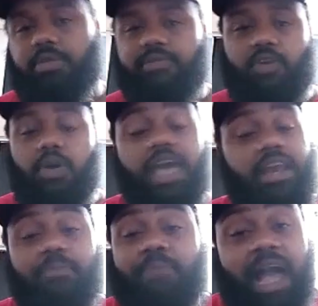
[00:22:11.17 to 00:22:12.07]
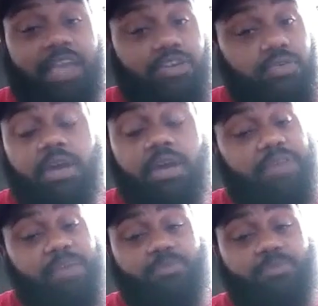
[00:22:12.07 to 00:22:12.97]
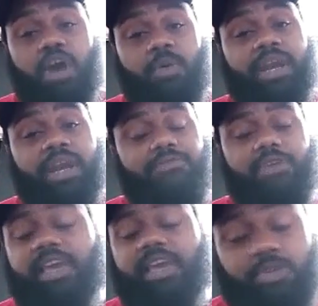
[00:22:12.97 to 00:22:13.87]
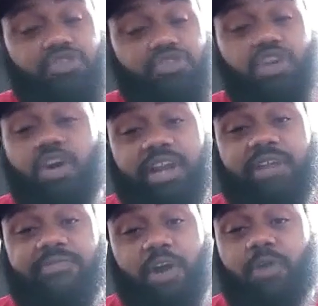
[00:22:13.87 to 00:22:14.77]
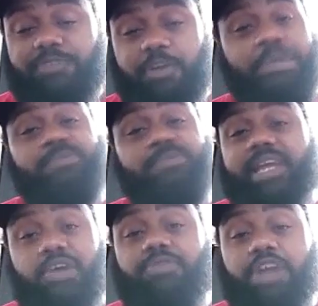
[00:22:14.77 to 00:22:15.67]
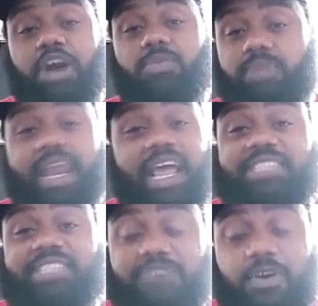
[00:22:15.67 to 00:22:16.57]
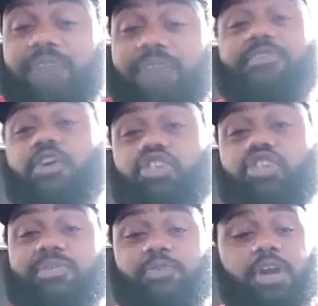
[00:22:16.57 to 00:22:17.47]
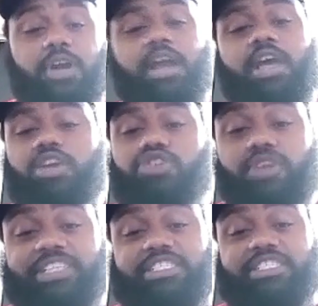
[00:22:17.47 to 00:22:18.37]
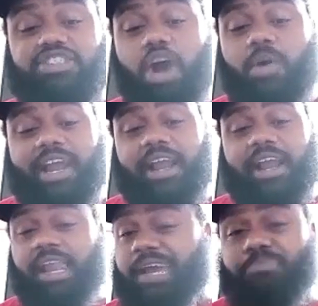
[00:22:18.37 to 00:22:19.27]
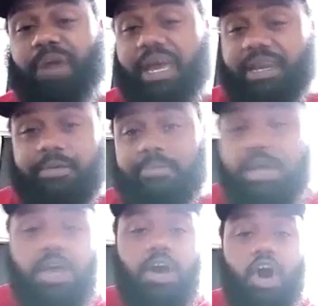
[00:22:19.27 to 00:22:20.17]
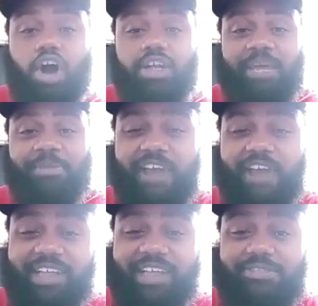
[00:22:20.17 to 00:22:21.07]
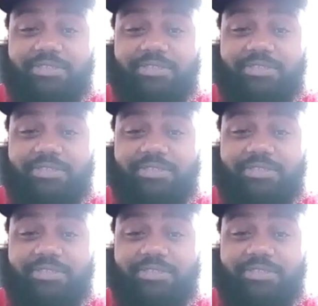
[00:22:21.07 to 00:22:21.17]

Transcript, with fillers: vote, and then mind you, people go in there it, when you go in there and vote for the people that don't know that hasn't vote, ever voted before. You can just go in there and click a button and all Democrats.